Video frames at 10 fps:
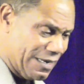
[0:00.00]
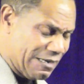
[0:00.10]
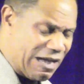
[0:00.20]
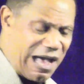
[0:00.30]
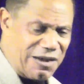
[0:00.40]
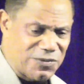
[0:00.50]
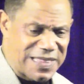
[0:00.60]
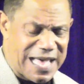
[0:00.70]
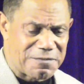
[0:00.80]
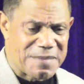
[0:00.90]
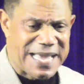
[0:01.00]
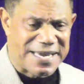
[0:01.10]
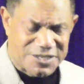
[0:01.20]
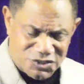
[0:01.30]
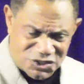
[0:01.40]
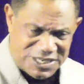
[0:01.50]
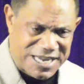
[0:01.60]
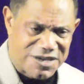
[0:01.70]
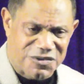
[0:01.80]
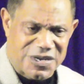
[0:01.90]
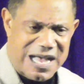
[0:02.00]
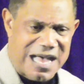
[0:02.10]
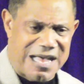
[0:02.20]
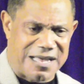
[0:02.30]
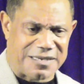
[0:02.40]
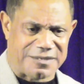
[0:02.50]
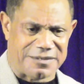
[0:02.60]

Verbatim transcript: God without man is still God.